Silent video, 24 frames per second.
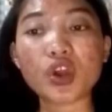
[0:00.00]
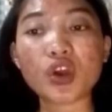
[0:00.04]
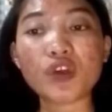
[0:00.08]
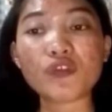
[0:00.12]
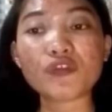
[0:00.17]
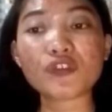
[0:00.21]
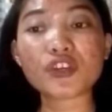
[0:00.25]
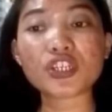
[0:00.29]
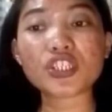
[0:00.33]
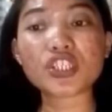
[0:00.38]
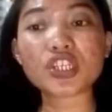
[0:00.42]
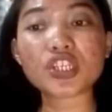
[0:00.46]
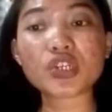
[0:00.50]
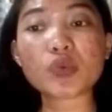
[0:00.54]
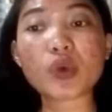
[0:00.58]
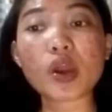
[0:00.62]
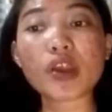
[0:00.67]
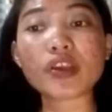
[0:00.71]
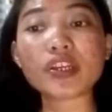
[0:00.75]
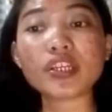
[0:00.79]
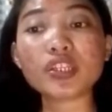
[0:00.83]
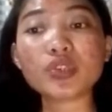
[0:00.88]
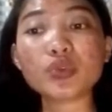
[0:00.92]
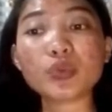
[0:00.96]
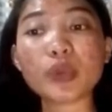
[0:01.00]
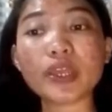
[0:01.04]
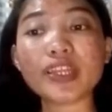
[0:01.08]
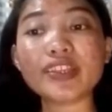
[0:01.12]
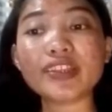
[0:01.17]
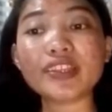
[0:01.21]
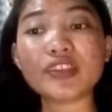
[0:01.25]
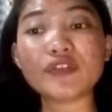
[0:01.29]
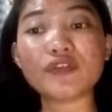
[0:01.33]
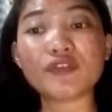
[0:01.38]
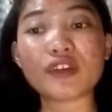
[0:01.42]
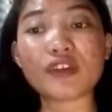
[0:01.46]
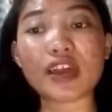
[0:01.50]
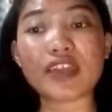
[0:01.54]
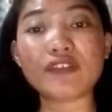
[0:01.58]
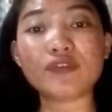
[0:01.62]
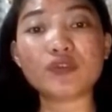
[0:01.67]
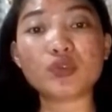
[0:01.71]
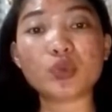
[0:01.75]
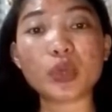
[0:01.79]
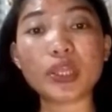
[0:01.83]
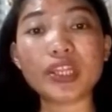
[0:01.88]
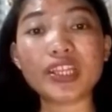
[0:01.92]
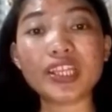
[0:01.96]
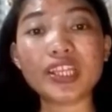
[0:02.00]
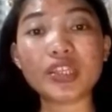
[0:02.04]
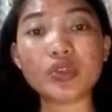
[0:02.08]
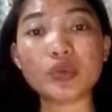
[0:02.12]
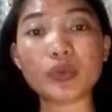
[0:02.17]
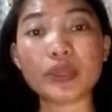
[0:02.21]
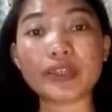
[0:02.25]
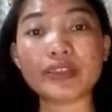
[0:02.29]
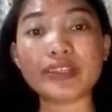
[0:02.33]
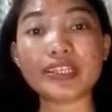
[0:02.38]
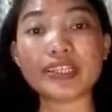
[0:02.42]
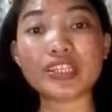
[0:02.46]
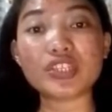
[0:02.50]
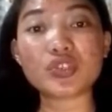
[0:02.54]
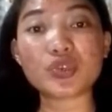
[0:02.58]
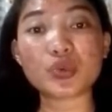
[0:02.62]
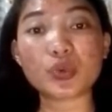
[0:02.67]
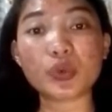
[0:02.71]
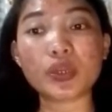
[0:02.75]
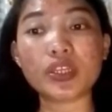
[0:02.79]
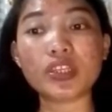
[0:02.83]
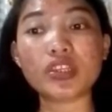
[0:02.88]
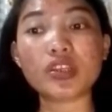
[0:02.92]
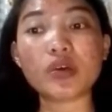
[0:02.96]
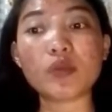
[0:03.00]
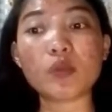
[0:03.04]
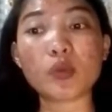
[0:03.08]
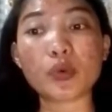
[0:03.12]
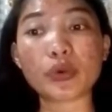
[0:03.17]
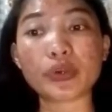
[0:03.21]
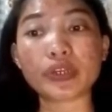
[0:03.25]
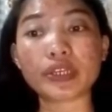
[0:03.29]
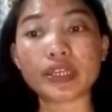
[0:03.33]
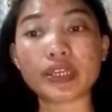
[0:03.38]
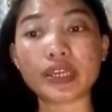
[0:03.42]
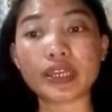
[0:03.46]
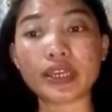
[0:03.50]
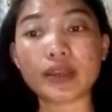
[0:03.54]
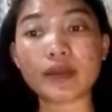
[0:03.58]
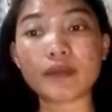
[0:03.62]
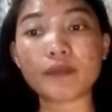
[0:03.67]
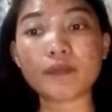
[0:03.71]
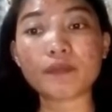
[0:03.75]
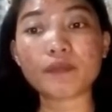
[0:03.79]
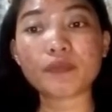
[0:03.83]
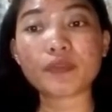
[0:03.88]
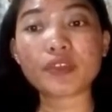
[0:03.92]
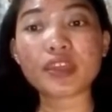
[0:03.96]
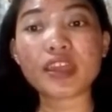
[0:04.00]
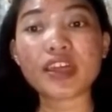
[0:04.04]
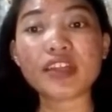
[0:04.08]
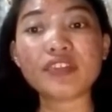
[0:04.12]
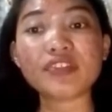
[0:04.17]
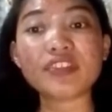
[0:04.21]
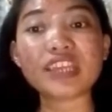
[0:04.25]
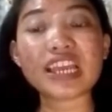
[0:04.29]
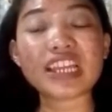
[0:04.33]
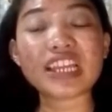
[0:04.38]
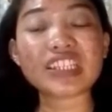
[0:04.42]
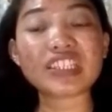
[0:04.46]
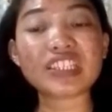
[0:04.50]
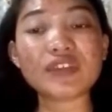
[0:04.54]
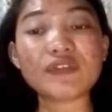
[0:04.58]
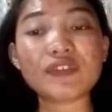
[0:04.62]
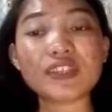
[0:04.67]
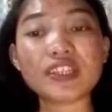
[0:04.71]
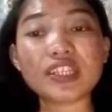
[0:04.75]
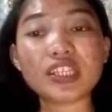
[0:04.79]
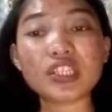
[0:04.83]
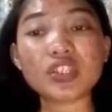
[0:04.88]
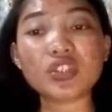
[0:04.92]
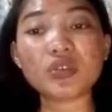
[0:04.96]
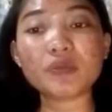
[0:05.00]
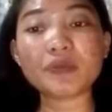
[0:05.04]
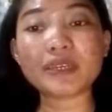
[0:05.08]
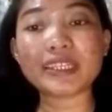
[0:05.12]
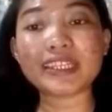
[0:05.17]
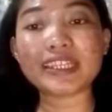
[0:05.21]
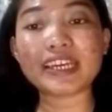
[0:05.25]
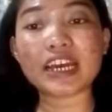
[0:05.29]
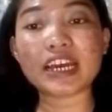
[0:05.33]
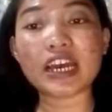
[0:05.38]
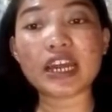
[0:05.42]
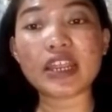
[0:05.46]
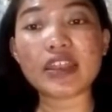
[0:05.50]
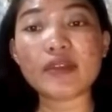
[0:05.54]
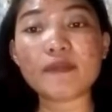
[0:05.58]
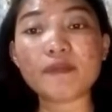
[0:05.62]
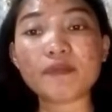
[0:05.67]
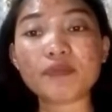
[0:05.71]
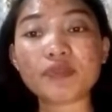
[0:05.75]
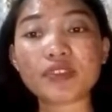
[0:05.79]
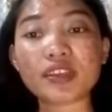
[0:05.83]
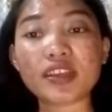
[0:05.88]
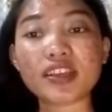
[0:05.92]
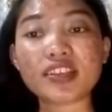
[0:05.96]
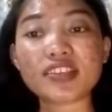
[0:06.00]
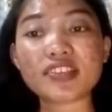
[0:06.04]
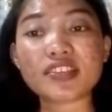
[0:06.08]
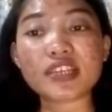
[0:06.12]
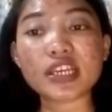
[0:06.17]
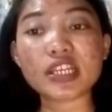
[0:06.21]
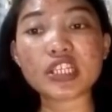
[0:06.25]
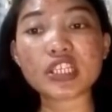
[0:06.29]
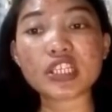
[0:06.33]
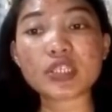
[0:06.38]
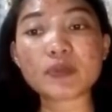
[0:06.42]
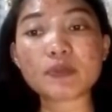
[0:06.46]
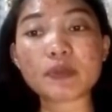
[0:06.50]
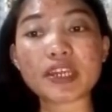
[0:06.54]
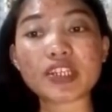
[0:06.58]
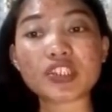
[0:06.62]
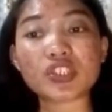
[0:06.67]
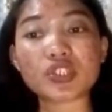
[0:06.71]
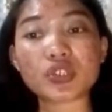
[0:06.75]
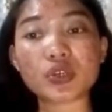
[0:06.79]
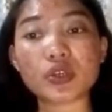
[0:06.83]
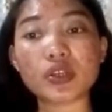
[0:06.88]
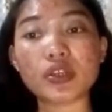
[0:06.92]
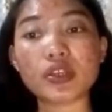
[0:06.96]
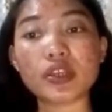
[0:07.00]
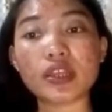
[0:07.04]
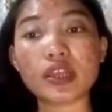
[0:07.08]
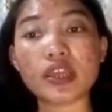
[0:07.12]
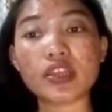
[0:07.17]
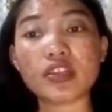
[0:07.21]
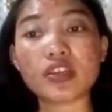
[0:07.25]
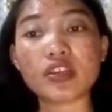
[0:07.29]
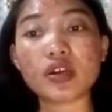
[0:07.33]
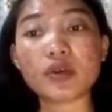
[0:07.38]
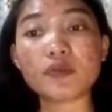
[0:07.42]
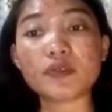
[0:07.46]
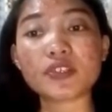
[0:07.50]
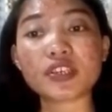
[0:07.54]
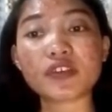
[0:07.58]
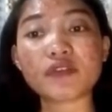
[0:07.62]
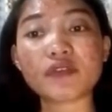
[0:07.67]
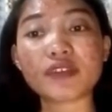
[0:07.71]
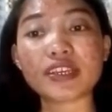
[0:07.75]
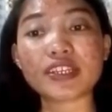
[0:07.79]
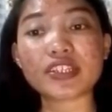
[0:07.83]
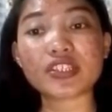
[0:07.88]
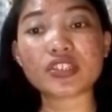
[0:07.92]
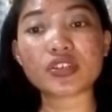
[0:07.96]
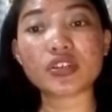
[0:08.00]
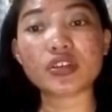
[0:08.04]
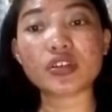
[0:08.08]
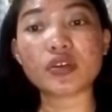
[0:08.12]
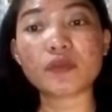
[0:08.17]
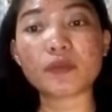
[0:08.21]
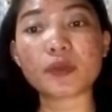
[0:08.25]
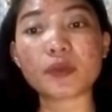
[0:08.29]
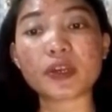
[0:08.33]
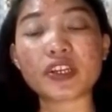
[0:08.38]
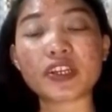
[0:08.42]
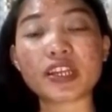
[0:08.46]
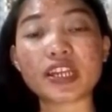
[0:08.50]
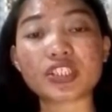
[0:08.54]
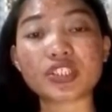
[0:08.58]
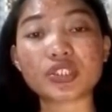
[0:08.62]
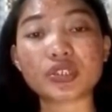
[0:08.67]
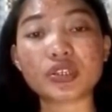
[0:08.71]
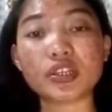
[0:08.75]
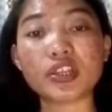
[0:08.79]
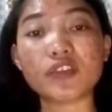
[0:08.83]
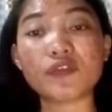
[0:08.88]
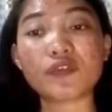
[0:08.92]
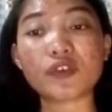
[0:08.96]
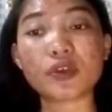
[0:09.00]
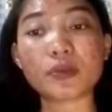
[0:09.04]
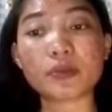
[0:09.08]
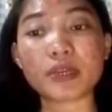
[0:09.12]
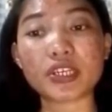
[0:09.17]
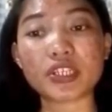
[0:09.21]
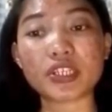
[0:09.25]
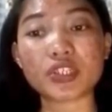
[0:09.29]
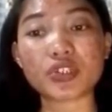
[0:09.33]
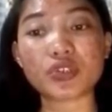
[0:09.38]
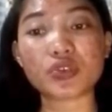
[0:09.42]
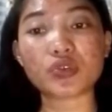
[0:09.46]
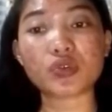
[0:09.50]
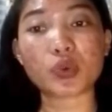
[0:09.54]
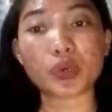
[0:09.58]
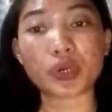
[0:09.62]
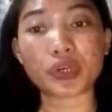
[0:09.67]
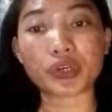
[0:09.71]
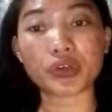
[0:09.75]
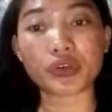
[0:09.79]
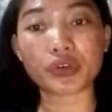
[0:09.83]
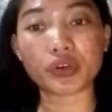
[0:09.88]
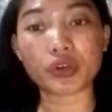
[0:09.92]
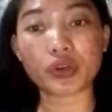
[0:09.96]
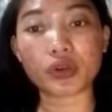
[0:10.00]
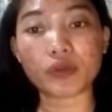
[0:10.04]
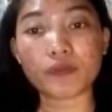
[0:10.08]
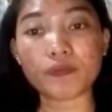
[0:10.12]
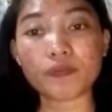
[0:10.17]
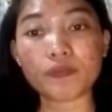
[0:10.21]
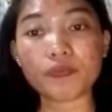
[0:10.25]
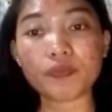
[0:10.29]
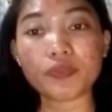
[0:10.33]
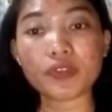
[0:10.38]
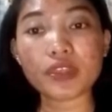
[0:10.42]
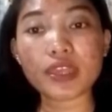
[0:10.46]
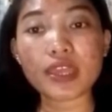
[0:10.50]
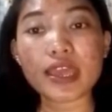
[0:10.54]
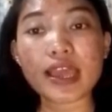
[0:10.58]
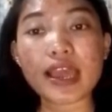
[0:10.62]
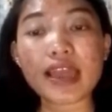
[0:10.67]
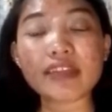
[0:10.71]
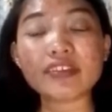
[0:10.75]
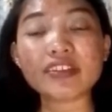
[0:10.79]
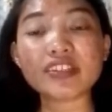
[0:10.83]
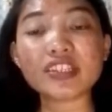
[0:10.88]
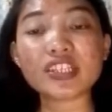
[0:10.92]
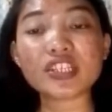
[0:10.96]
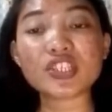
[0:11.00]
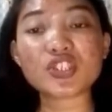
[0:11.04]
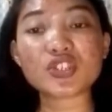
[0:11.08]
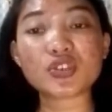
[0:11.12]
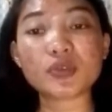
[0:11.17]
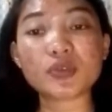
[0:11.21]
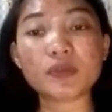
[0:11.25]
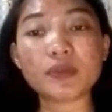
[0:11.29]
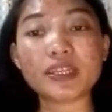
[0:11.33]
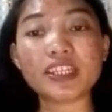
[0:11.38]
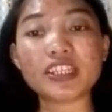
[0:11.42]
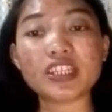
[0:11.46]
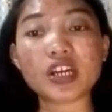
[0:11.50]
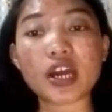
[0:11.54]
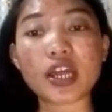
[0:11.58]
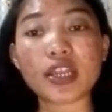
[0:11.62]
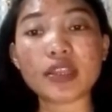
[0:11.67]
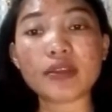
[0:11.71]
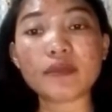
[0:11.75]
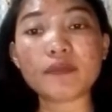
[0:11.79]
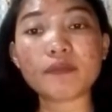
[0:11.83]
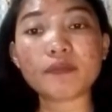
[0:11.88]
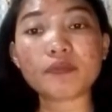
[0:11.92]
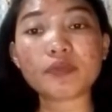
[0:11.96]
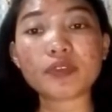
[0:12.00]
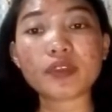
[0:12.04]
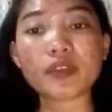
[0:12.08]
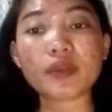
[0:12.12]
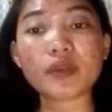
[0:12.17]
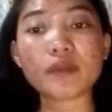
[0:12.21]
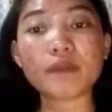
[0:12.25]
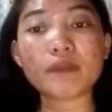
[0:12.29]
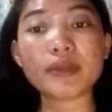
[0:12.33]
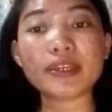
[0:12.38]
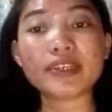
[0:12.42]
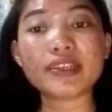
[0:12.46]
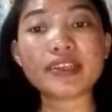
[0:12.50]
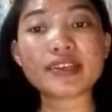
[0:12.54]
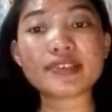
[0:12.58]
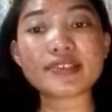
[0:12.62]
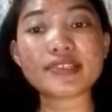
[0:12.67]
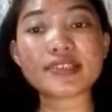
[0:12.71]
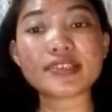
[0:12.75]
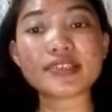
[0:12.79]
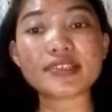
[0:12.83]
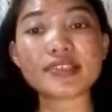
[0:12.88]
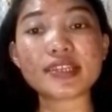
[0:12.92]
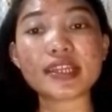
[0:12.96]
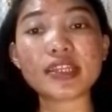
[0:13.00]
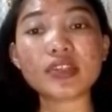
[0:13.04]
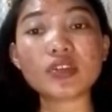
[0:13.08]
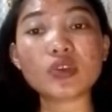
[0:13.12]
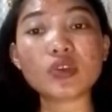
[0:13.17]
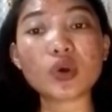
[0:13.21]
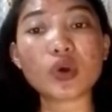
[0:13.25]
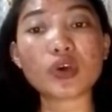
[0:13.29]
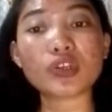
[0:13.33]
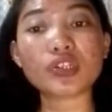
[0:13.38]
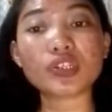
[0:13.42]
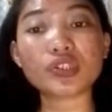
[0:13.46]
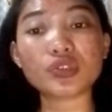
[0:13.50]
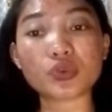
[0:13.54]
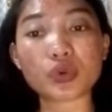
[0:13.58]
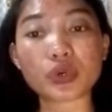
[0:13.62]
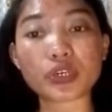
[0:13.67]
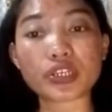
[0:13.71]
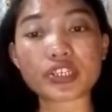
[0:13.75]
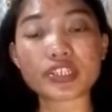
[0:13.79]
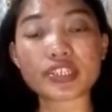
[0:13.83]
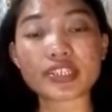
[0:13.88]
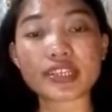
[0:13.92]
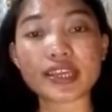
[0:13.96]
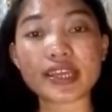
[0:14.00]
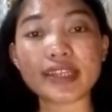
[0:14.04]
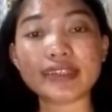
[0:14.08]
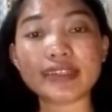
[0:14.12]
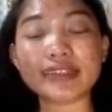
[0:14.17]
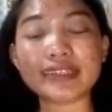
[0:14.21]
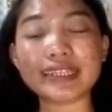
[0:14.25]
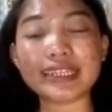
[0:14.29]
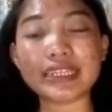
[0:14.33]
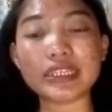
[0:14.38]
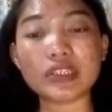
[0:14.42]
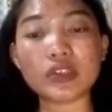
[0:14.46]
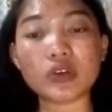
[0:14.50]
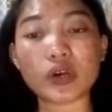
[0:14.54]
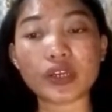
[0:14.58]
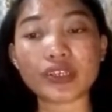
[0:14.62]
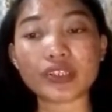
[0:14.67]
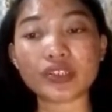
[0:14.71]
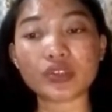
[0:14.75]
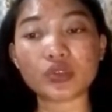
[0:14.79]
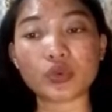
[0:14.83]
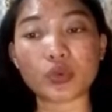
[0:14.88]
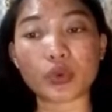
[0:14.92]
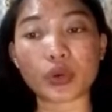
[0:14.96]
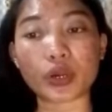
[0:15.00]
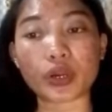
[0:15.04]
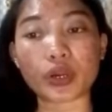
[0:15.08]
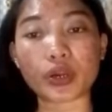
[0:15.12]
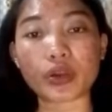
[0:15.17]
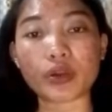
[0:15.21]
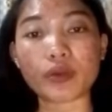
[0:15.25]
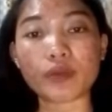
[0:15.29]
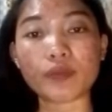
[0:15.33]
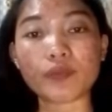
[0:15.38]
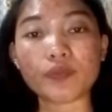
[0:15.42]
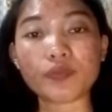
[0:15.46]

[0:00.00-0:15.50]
For January 25, 2022 in the morning, the activity to be done is the inspection and observation of production information order, and it is to be done by the assistant auditors and lead auditor.